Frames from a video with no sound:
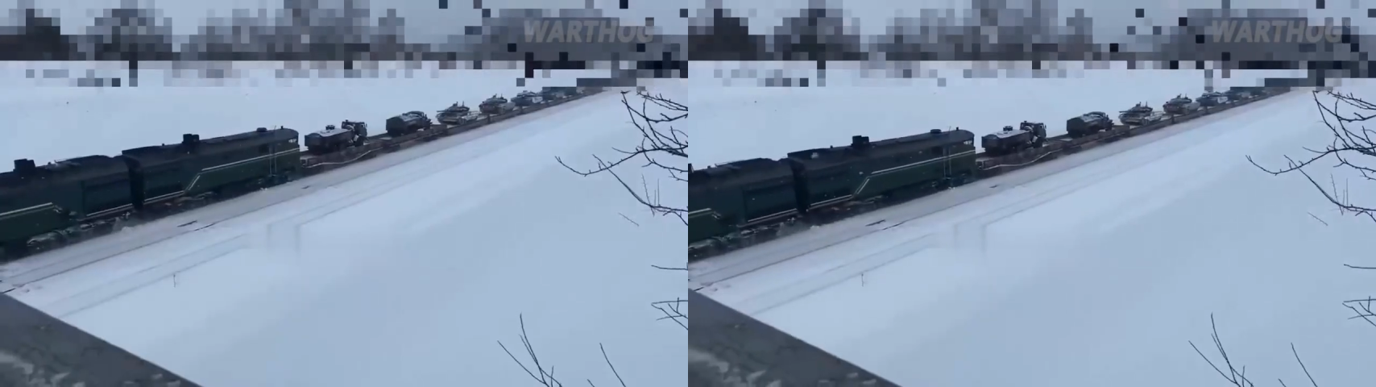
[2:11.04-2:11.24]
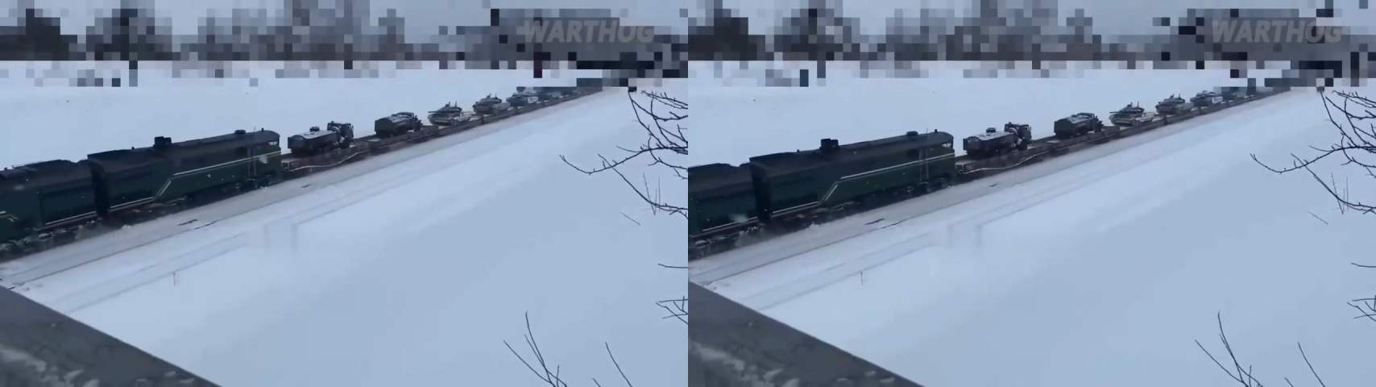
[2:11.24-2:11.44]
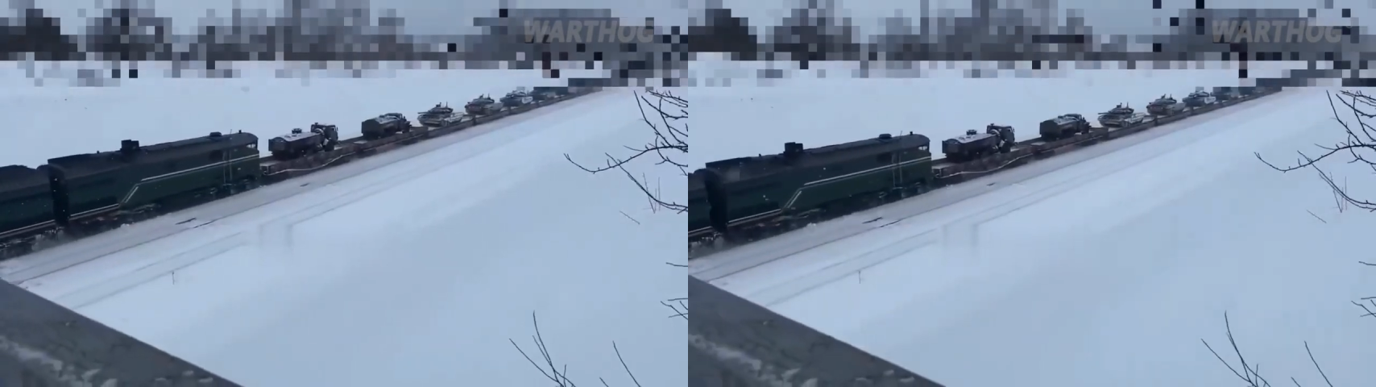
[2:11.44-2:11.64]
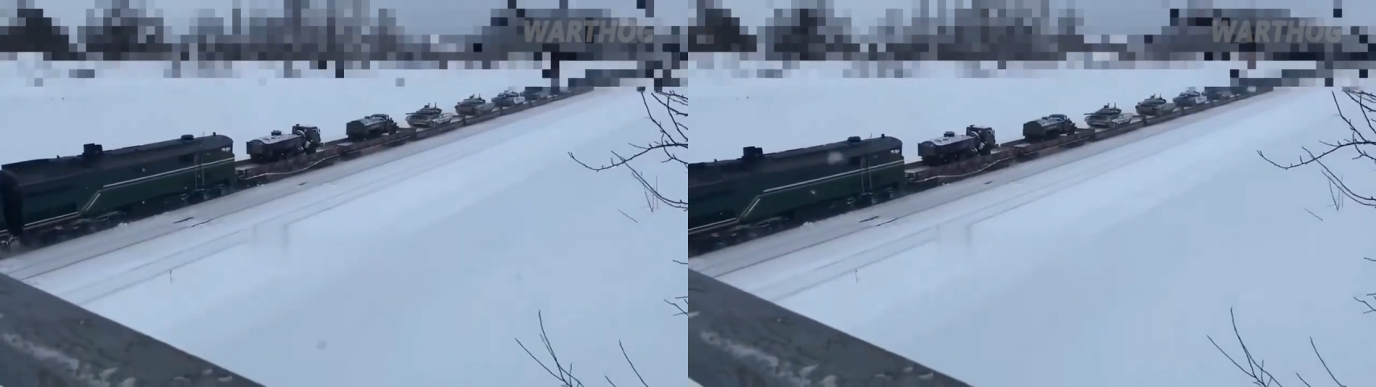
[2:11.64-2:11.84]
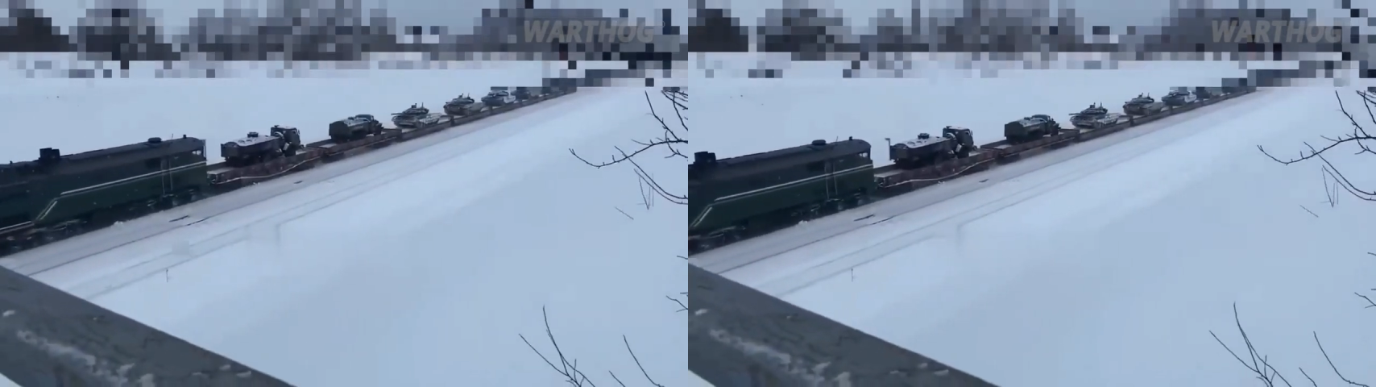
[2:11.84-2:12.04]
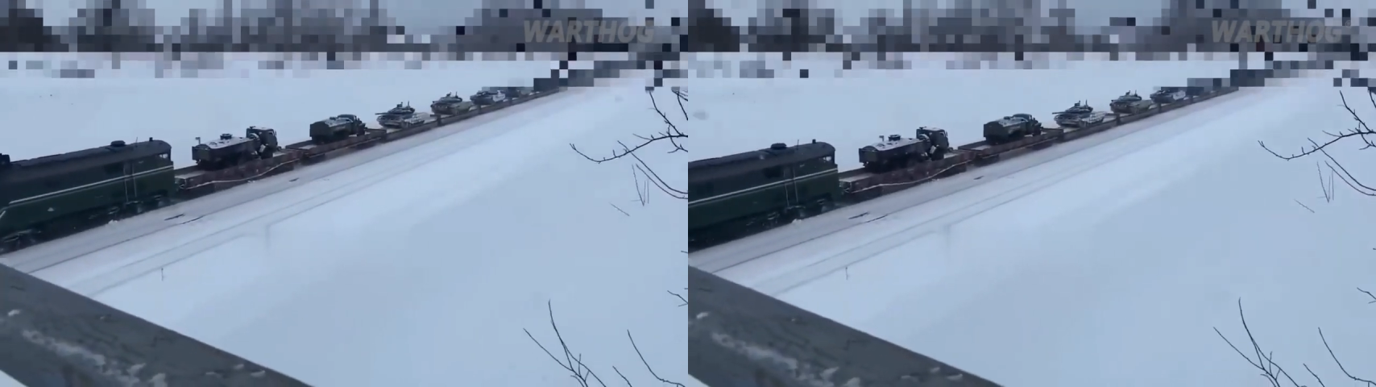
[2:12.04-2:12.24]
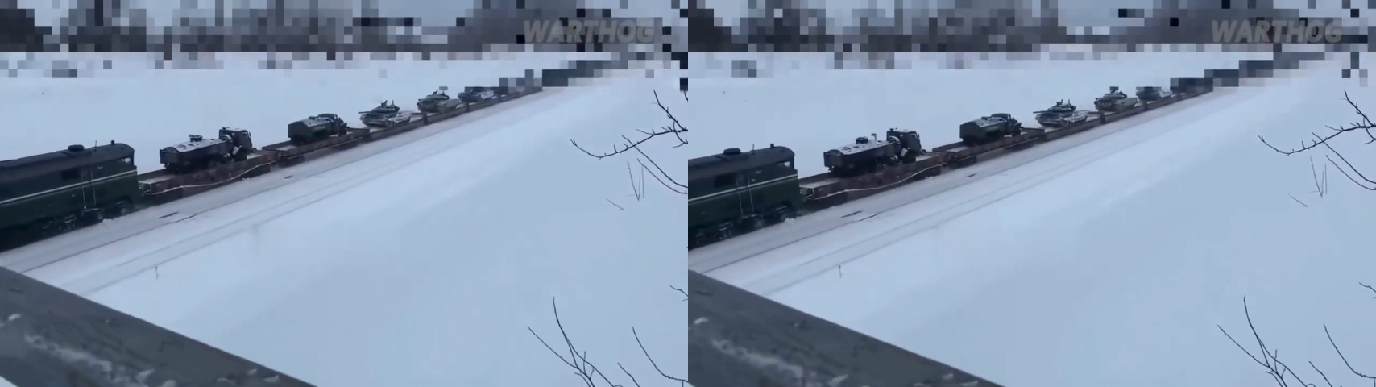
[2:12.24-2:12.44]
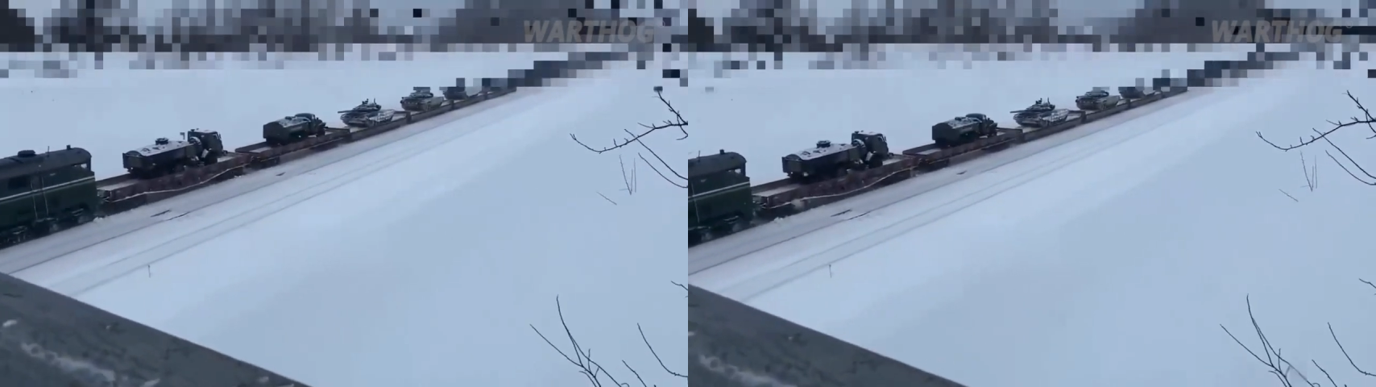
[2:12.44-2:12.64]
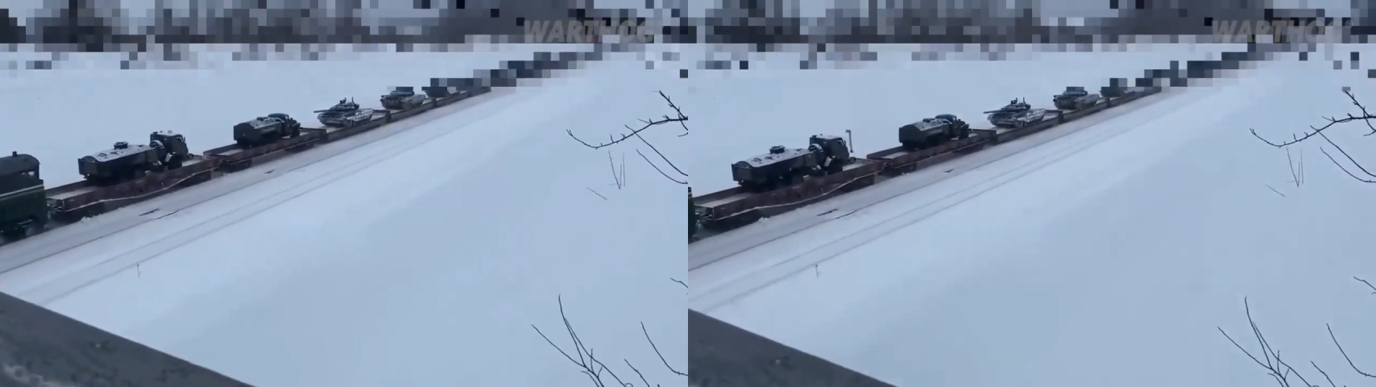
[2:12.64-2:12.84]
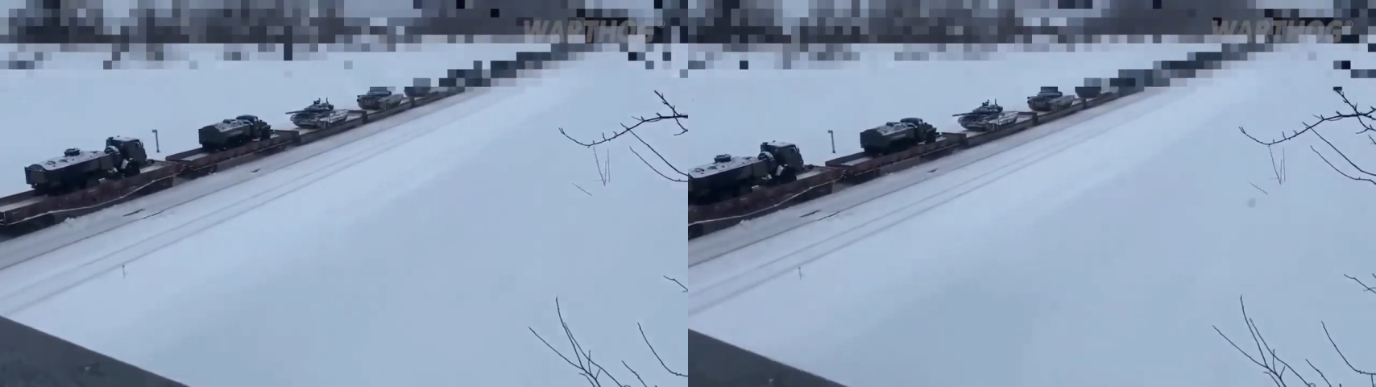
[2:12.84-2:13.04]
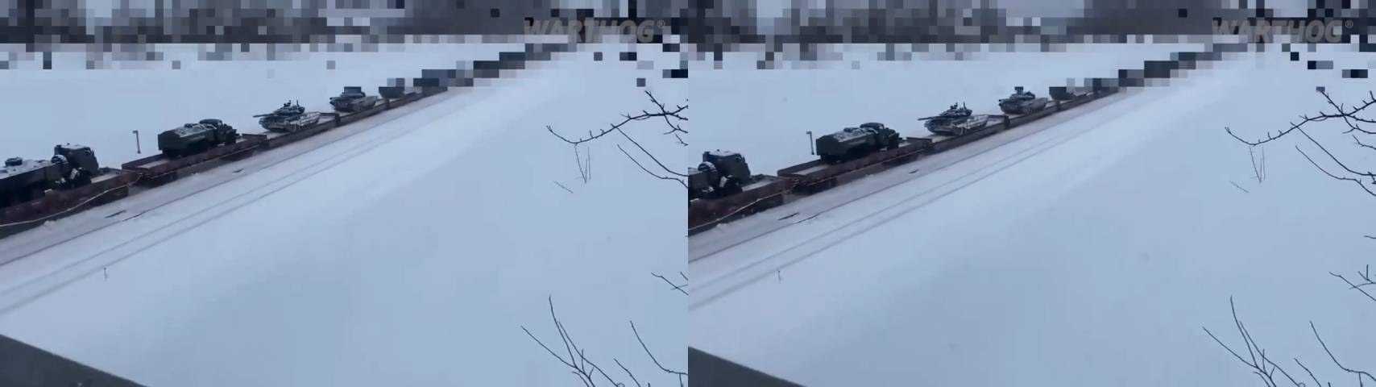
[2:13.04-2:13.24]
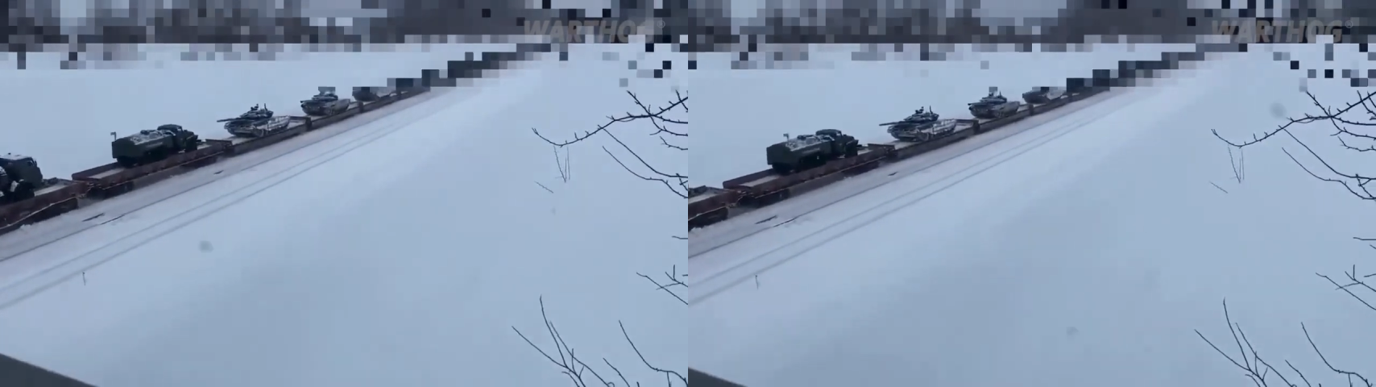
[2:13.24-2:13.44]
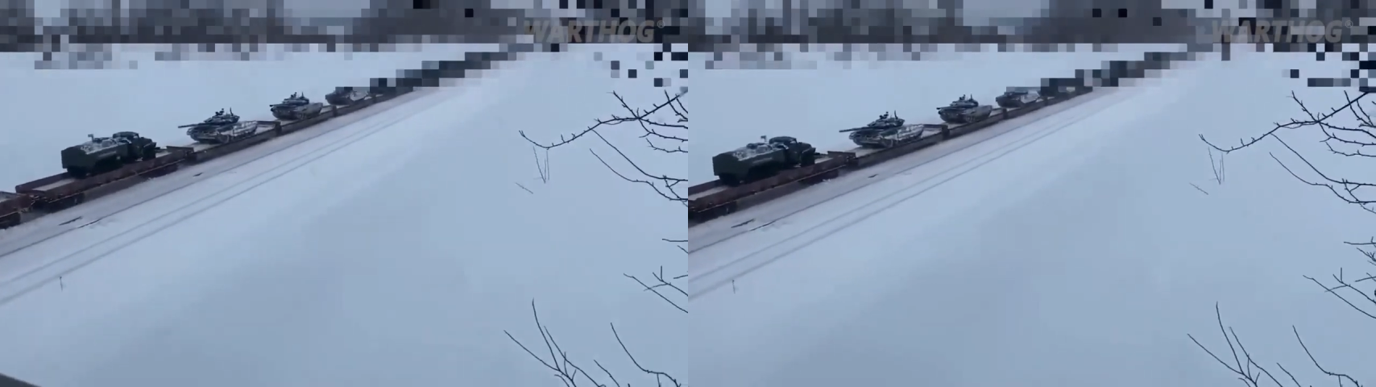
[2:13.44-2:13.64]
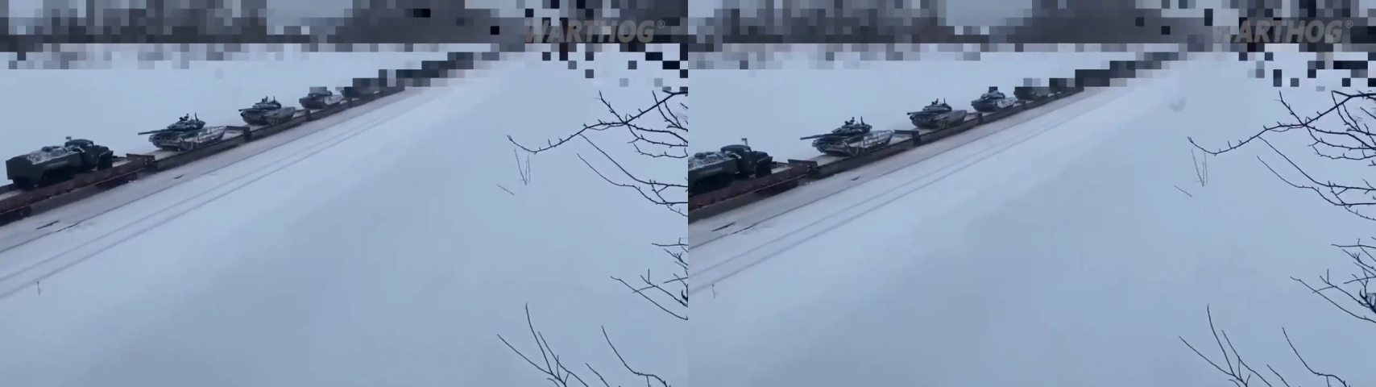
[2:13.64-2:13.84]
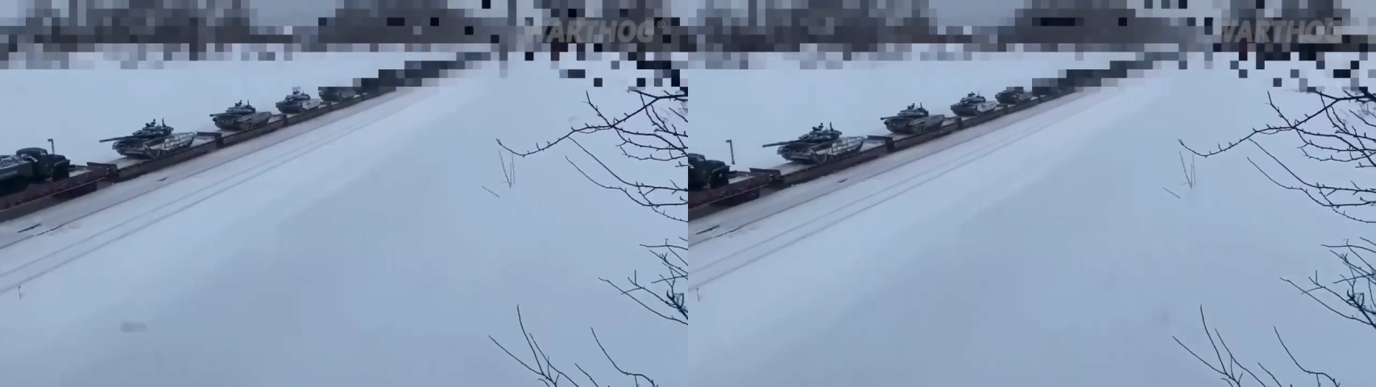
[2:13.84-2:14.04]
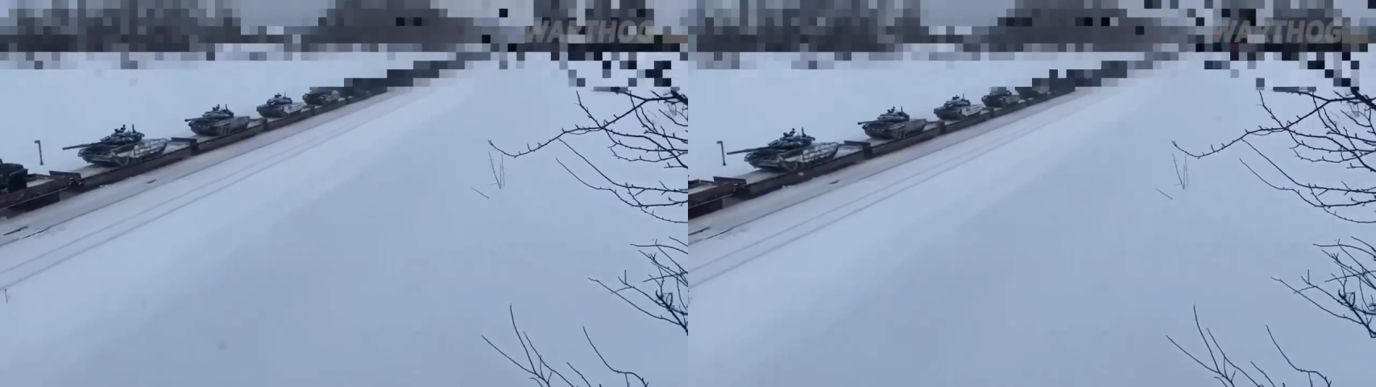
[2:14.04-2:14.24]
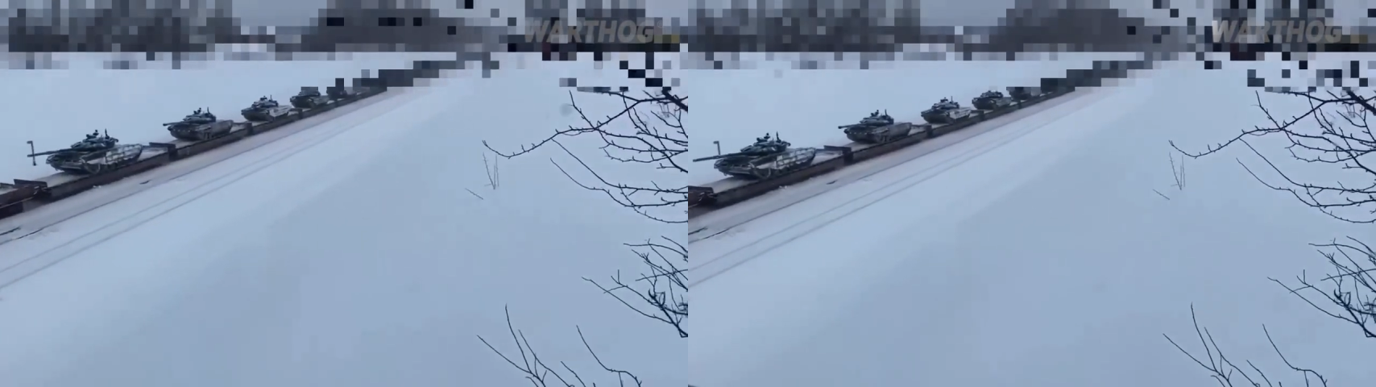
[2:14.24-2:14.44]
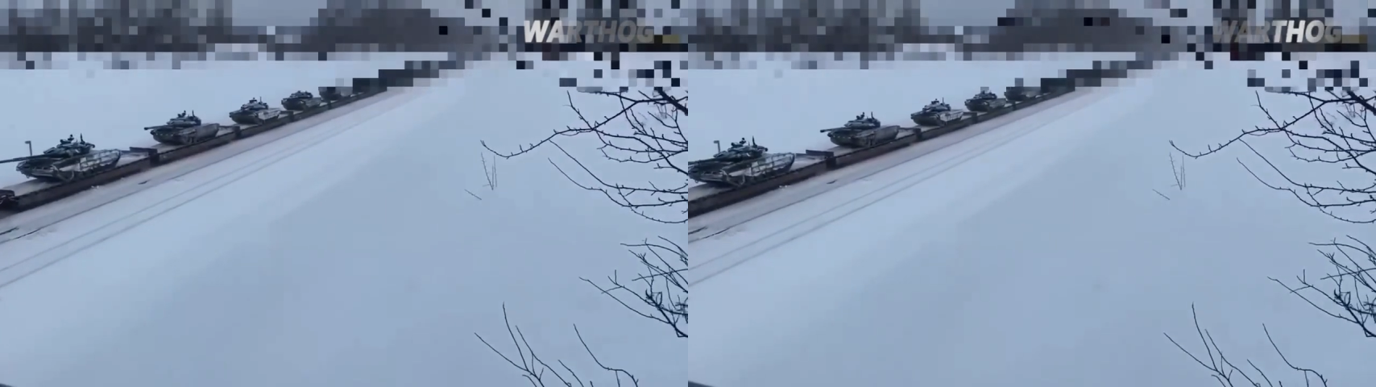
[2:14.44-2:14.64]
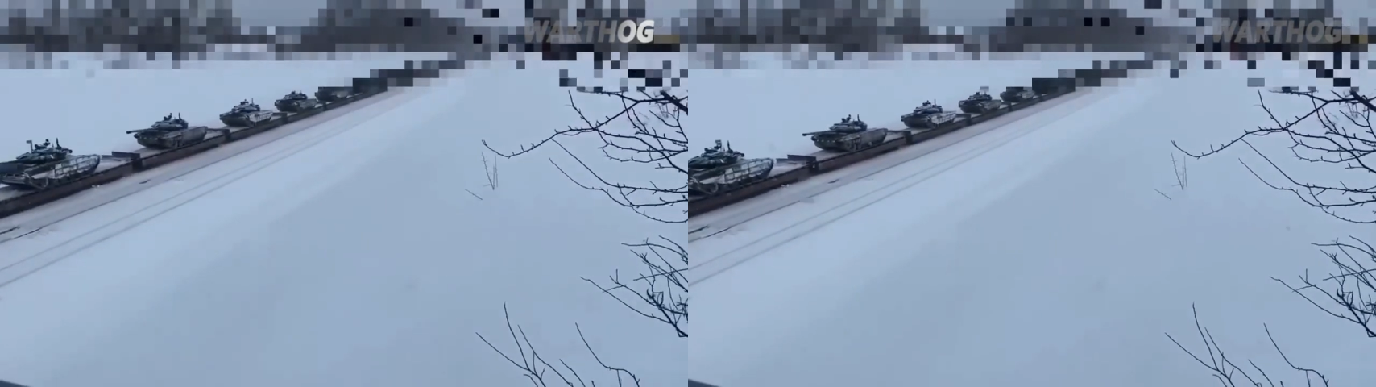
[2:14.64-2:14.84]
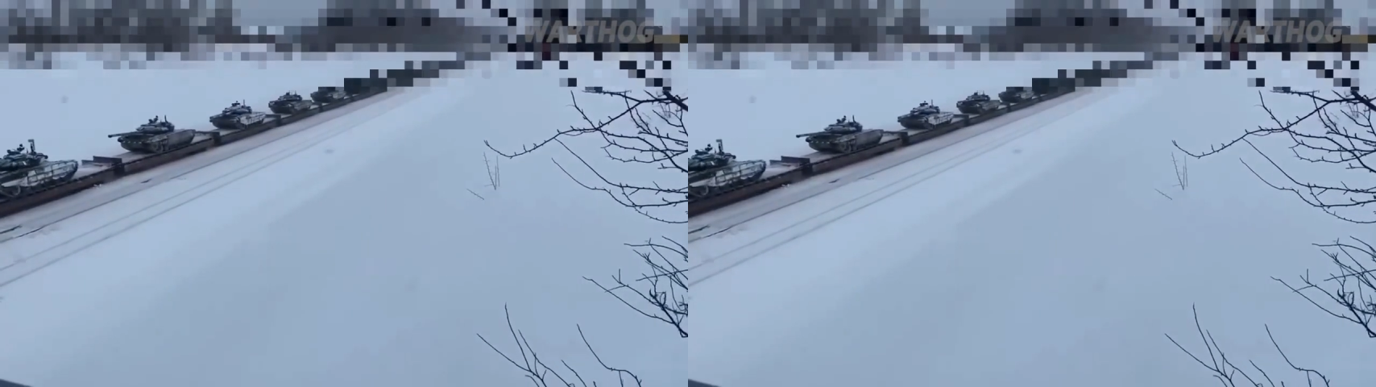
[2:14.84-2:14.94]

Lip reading: (no speaker visible)